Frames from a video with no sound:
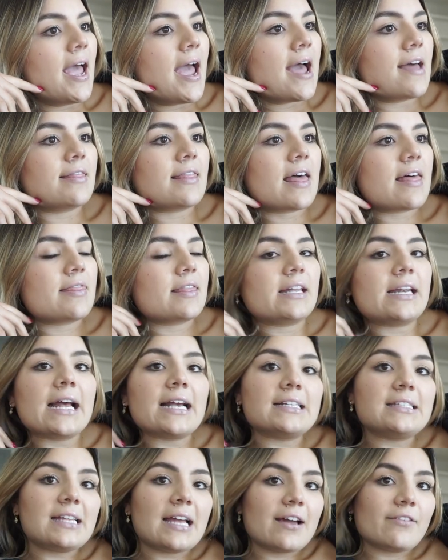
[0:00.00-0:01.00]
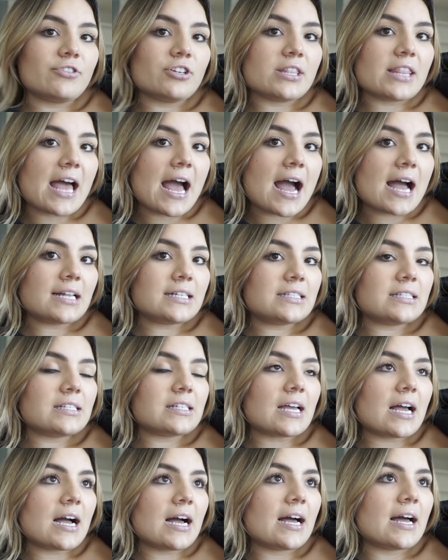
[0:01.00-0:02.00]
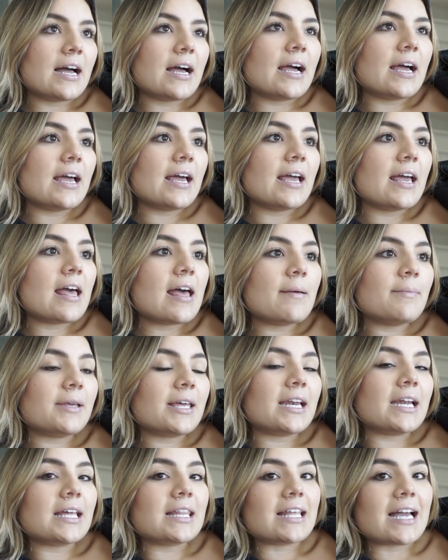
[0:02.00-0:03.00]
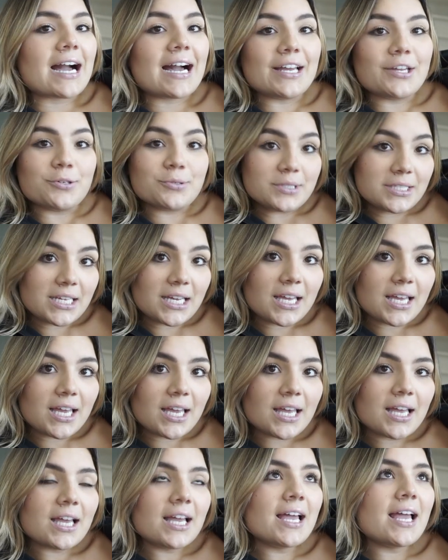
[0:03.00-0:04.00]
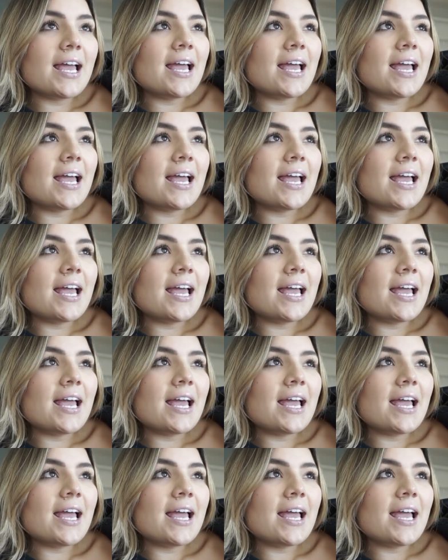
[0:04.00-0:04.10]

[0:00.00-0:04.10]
and then the next day after that I am getting the IUD,